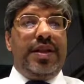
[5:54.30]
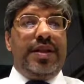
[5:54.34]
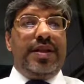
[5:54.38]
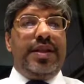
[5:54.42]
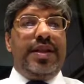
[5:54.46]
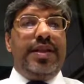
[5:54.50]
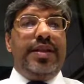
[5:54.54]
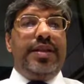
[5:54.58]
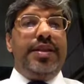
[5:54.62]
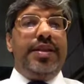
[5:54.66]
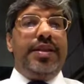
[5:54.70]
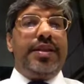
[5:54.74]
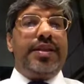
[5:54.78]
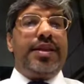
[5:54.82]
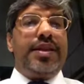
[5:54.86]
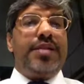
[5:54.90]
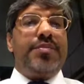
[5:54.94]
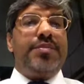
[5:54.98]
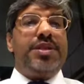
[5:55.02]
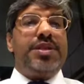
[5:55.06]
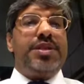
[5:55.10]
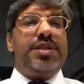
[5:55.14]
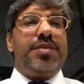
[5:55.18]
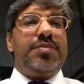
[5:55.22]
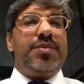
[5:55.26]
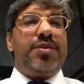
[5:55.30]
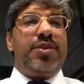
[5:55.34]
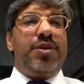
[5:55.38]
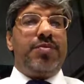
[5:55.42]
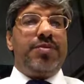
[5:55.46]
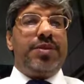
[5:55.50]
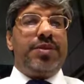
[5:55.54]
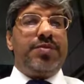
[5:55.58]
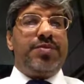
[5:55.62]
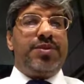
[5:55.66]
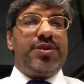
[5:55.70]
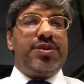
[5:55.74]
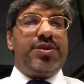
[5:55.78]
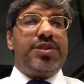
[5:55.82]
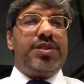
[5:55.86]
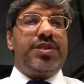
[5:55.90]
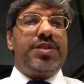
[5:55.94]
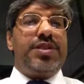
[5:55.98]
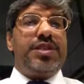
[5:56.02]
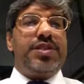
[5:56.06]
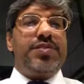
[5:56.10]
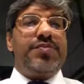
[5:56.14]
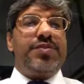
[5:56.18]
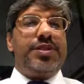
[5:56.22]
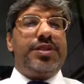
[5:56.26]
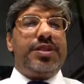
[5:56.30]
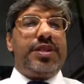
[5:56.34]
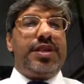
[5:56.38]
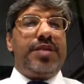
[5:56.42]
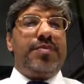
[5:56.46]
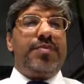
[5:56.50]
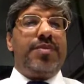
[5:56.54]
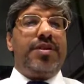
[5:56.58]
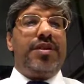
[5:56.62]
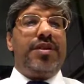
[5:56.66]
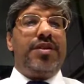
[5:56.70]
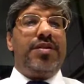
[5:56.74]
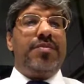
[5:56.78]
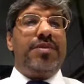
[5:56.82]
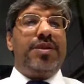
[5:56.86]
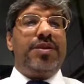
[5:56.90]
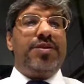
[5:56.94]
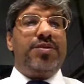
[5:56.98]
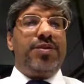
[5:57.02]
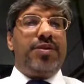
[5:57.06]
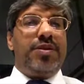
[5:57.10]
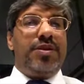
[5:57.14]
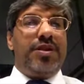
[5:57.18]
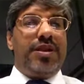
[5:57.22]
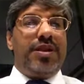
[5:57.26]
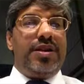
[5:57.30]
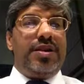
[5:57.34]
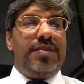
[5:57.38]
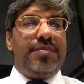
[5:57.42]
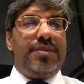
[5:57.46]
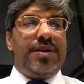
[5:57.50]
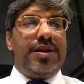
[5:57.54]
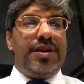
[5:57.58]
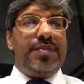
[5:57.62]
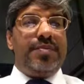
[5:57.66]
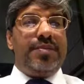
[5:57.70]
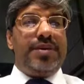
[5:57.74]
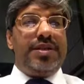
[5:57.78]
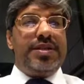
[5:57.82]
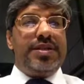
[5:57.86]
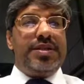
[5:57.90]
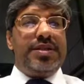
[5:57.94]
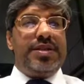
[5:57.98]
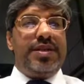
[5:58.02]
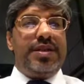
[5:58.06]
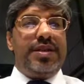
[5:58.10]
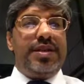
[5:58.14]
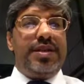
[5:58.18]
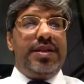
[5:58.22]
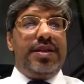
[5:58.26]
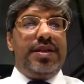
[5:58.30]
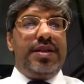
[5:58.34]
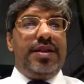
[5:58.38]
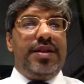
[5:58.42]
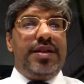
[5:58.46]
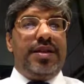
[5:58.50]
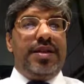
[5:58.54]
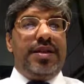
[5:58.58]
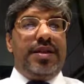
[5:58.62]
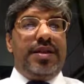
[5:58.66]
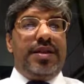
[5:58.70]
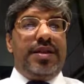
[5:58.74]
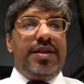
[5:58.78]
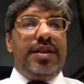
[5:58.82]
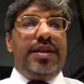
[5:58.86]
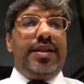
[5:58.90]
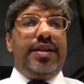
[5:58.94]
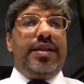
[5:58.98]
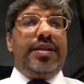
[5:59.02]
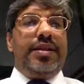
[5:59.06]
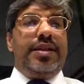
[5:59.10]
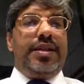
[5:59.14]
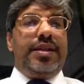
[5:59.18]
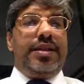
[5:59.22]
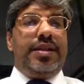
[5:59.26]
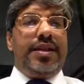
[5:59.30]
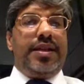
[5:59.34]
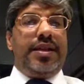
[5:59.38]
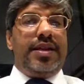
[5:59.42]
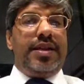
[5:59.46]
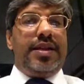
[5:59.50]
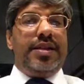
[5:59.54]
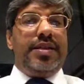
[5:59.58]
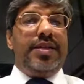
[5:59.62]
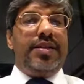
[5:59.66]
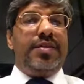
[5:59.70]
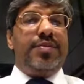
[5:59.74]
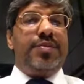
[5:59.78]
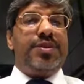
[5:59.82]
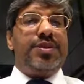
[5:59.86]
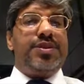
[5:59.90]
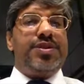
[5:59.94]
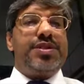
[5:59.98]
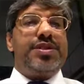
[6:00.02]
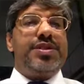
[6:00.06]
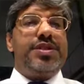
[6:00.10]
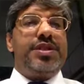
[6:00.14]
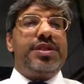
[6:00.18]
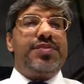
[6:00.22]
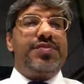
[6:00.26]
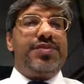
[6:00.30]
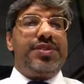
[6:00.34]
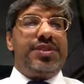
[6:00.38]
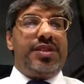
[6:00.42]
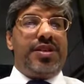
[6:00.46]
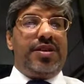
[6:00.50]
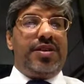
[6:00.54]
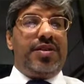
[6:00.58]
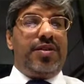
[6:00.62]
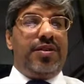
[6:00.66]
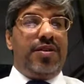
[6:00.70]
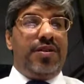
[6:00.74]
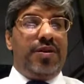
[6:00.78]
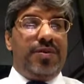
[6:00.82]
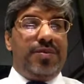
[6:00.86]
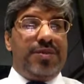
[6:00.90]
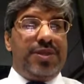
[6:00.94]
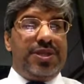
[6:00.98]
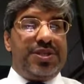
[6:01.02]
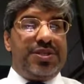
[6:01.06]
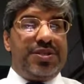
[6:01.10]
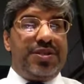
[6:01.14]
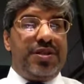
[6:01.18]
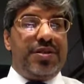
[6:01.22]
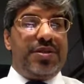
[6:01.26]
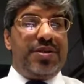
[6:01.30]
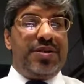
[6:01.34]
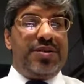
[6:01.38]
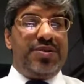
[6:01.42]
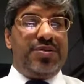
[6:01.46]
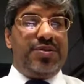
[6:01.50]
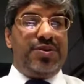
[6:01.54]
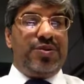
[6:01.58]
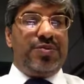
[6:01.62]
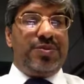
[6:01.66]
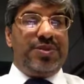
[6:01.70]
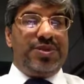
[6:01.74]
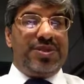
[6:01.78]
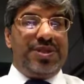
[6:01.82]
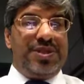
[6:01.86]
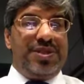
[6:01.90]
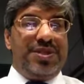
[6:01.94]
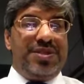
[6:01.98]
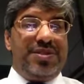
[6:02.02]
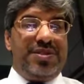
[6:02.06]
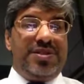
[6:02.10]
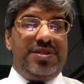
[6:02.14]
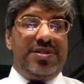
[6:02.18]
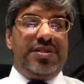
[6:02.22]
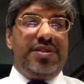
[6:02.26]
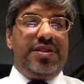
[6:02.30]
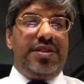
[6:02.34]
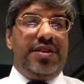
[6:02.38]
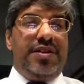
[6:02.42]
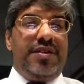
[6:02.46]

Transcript: Then there can be some common procedures which are applicable to all the departments. And then there are other procedures which are called operational control procedures,